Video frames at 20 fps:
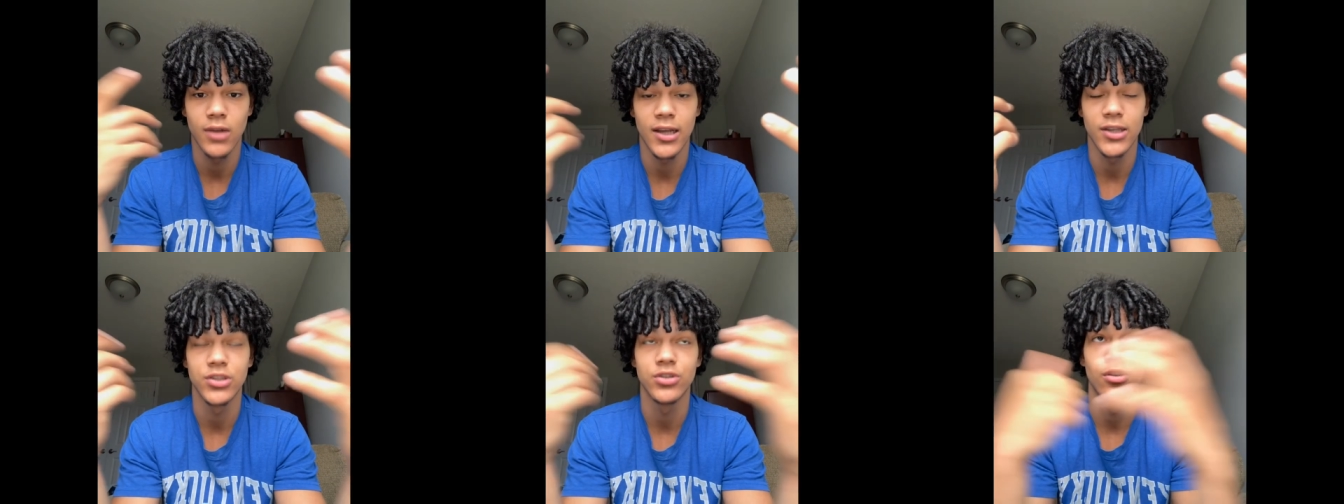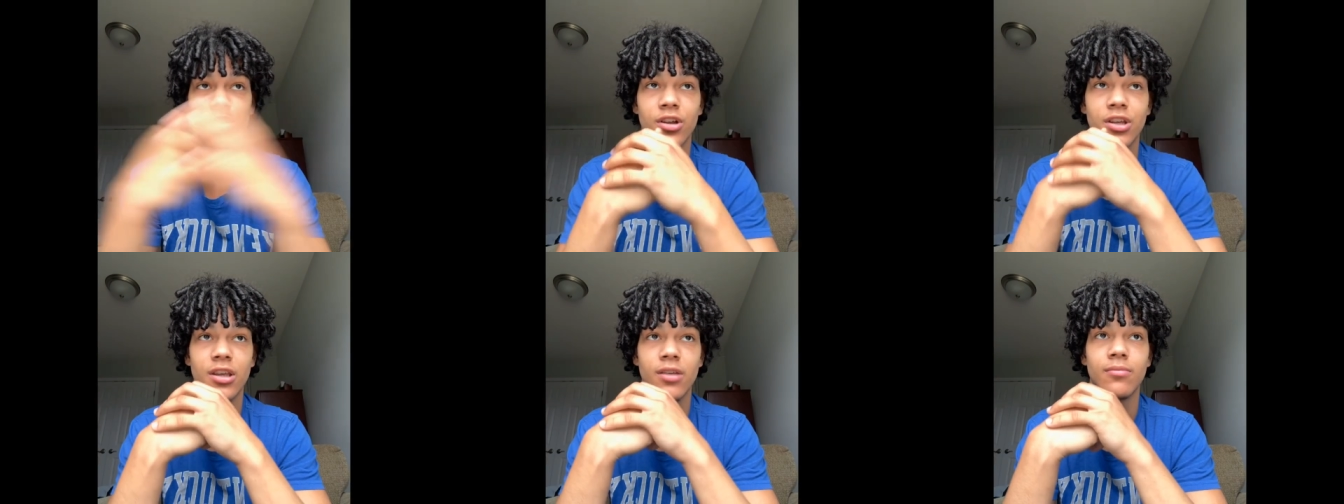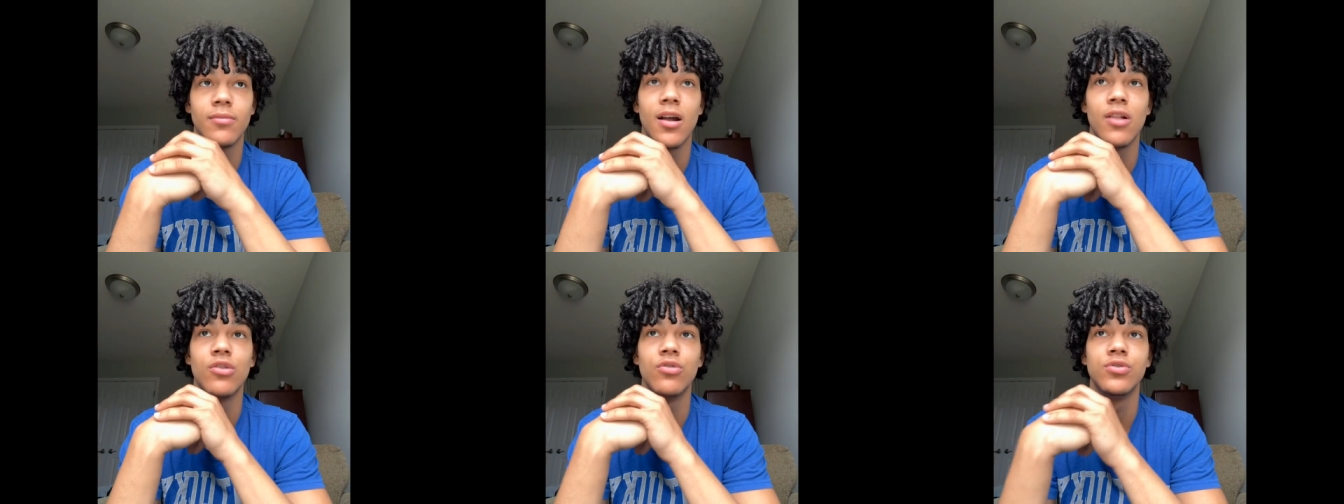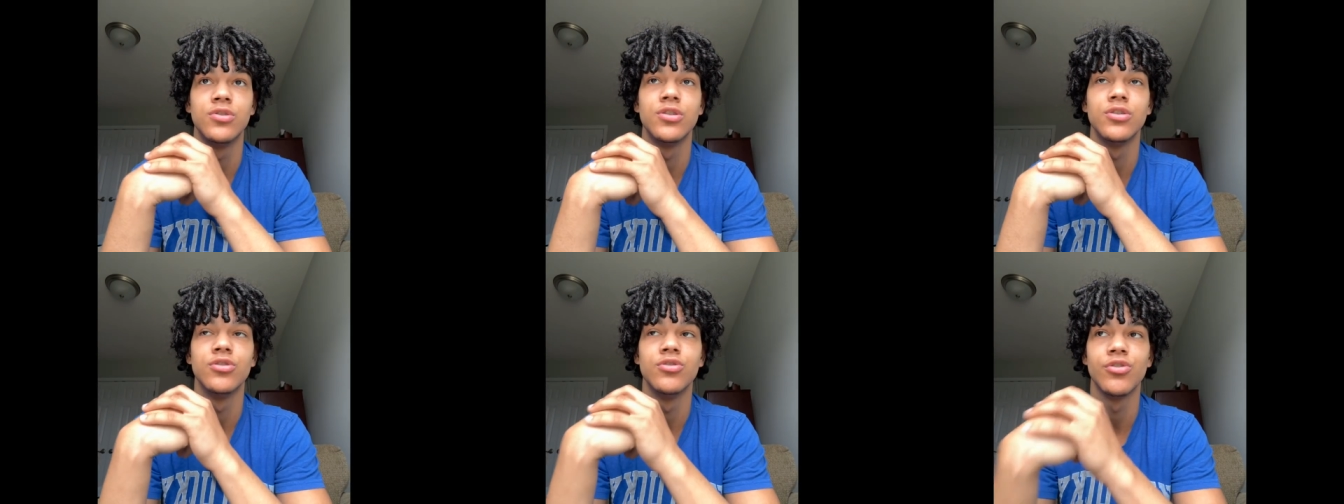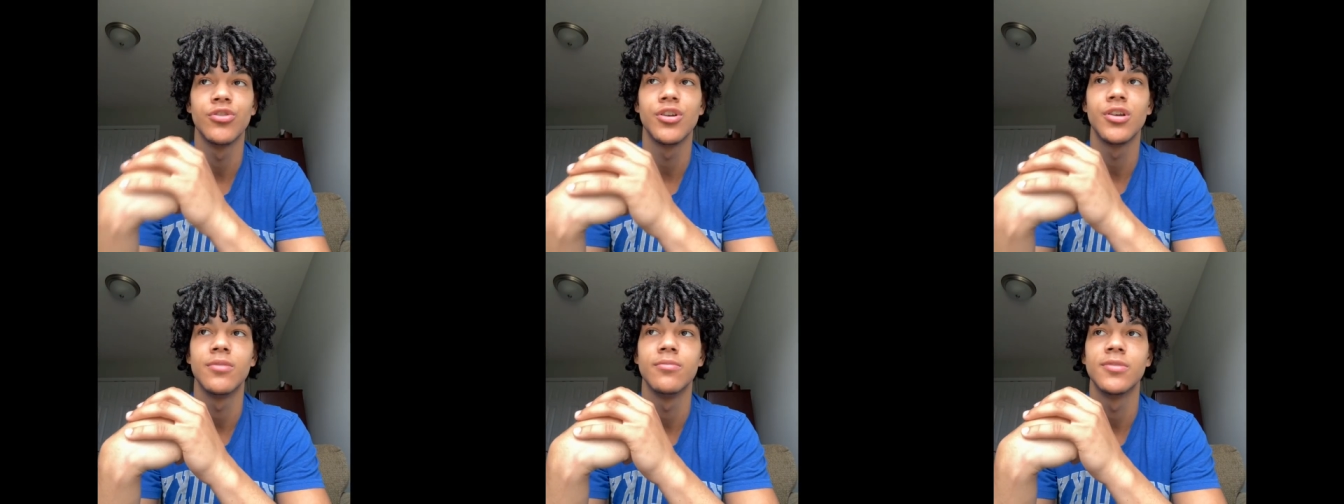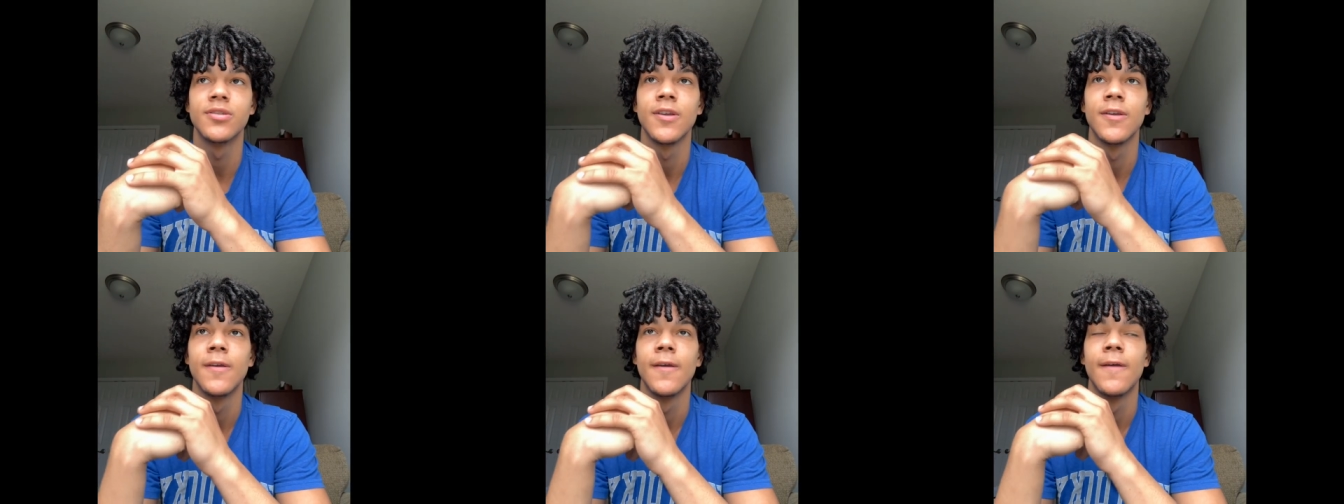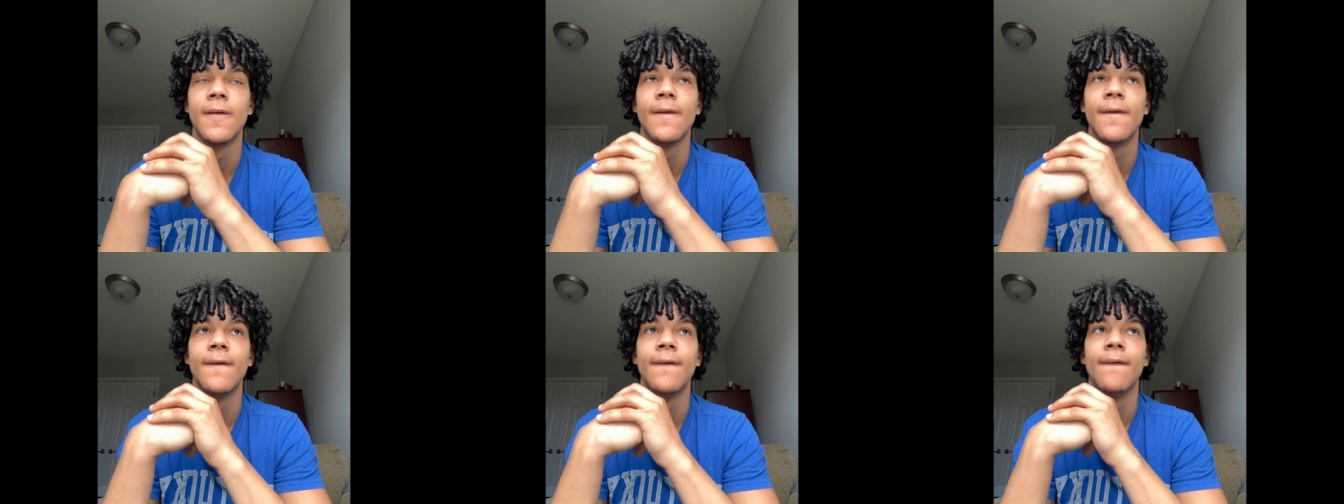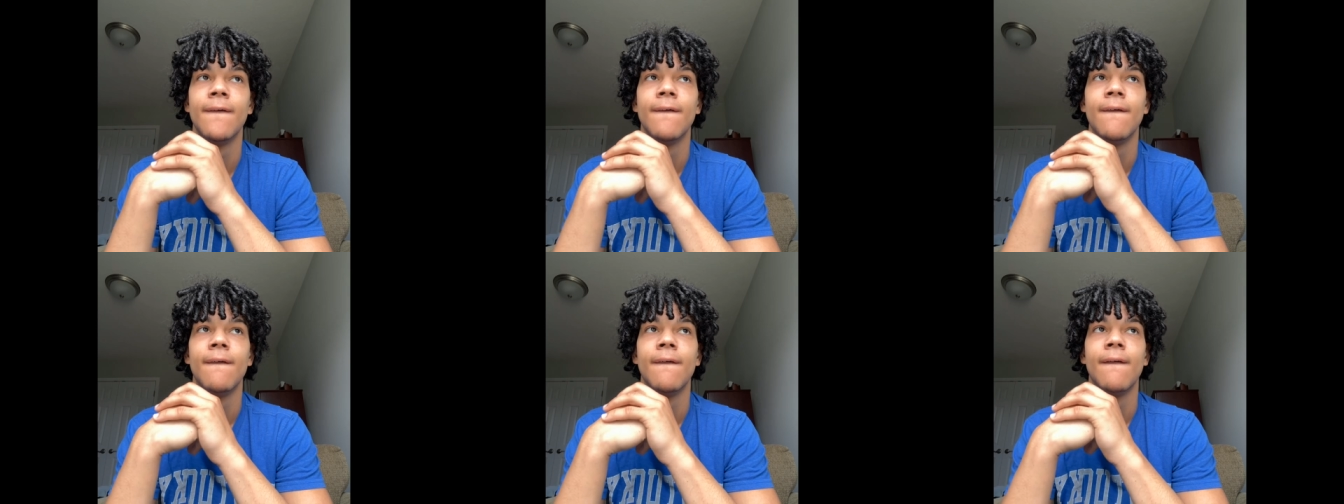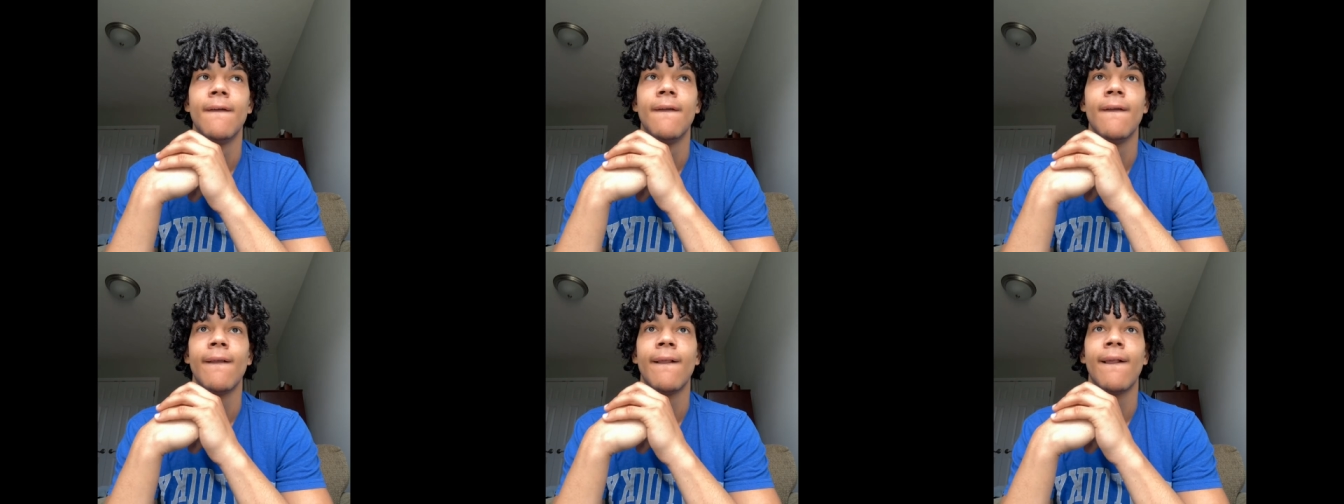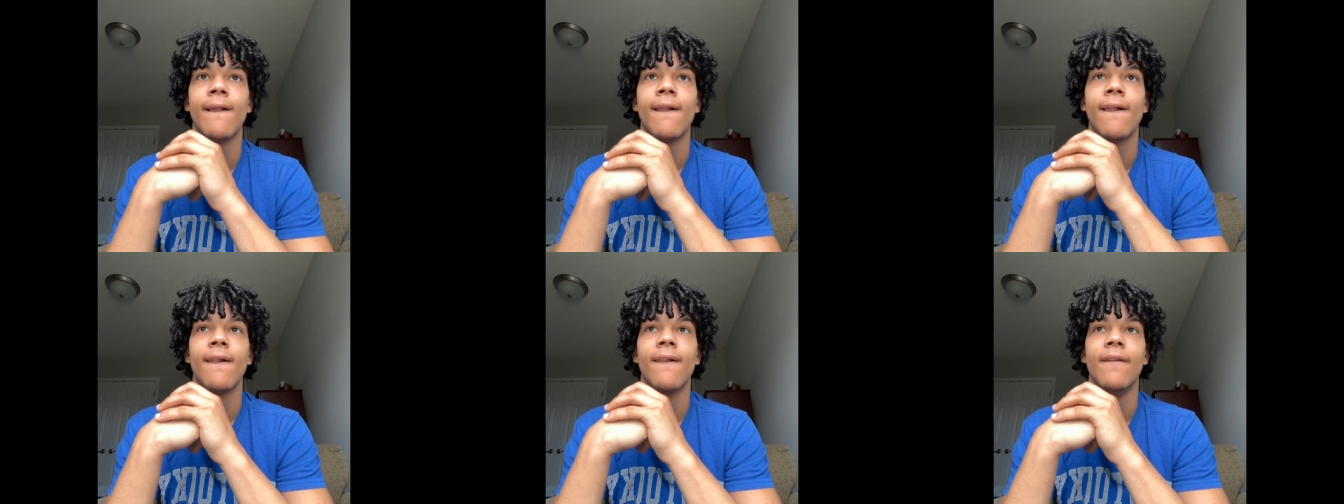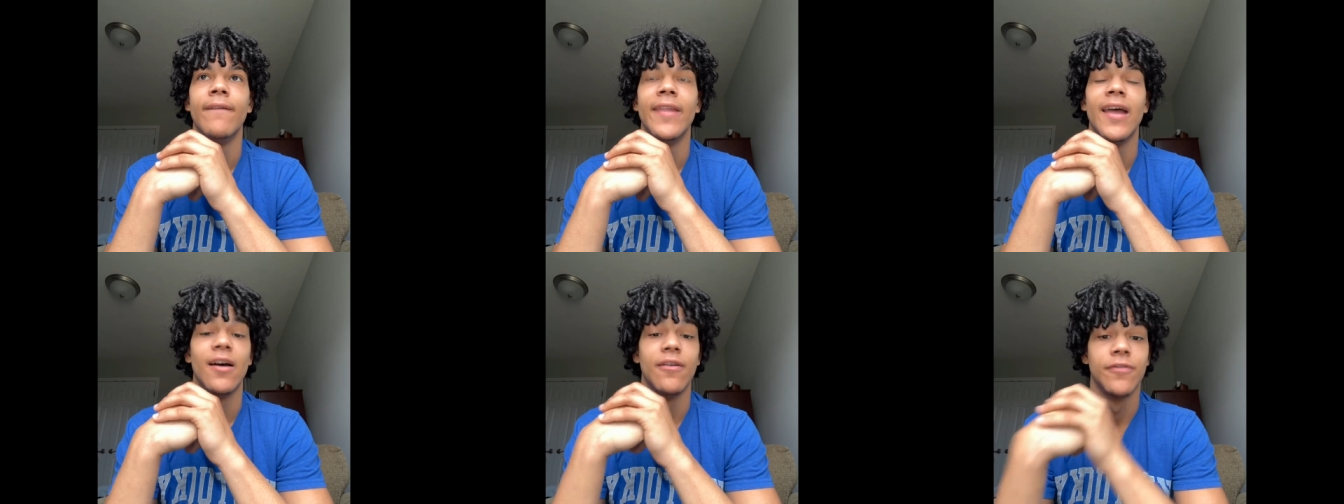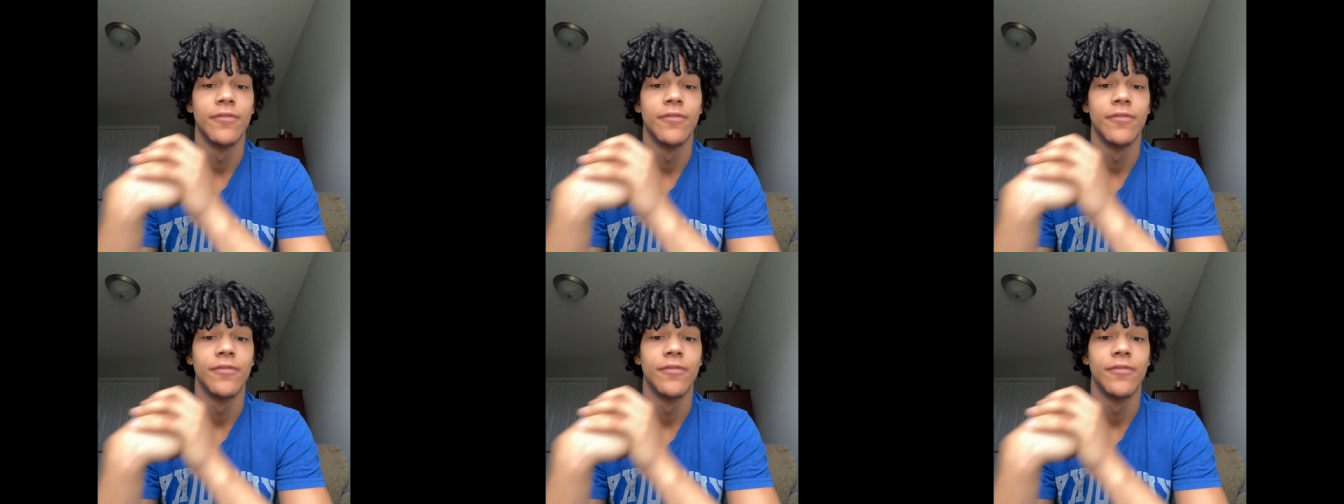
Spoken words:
started getting my lucid dreams. Now,